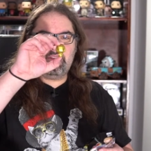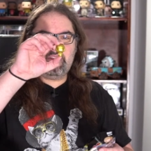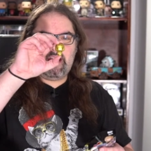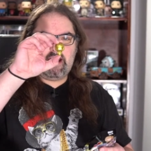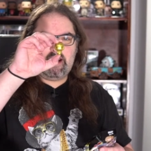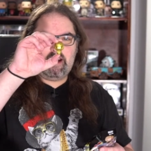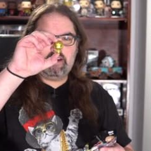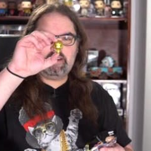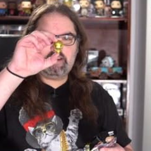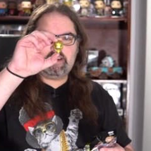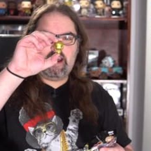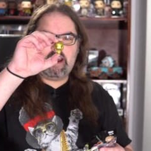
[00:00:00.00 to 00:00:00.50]
That
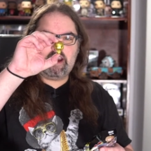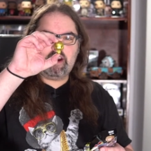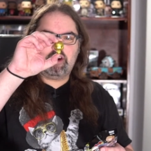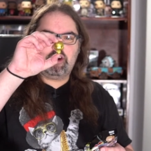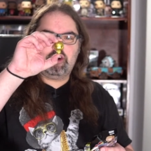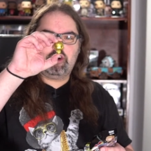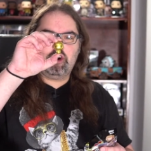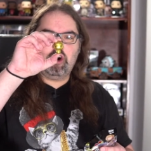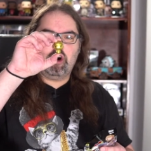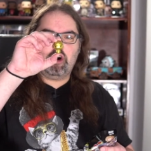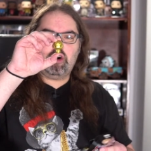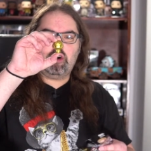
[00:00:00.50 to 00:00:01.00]
is a
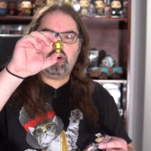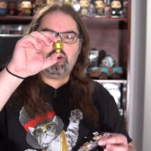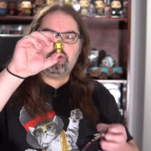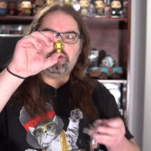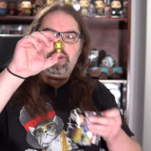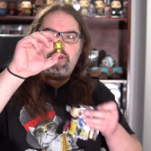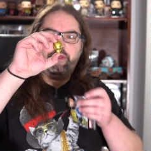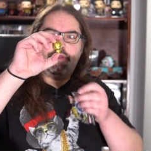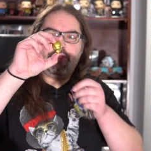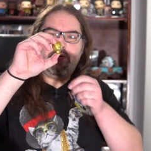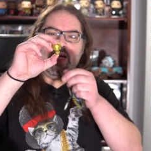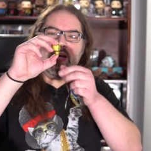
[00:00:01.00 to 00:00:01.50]
gold
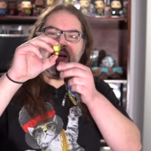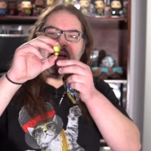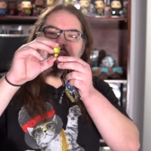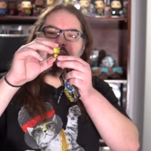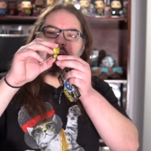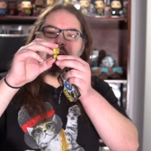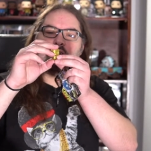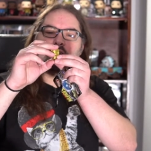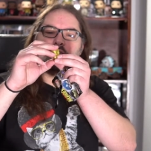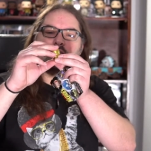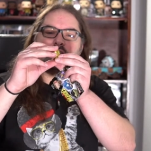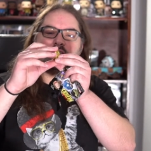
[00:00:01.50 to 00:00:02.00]

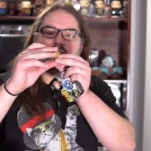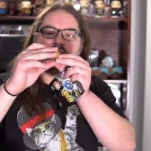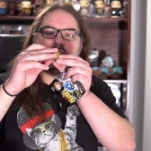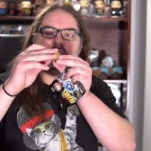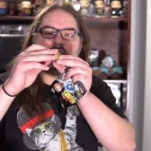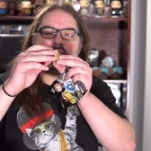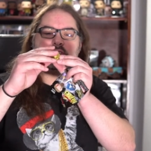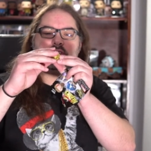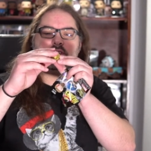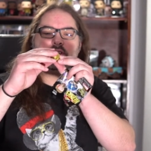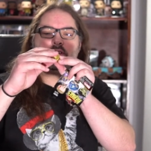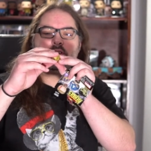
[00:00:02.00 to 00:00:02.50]

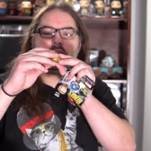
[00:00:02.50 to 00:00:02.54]
Thanos.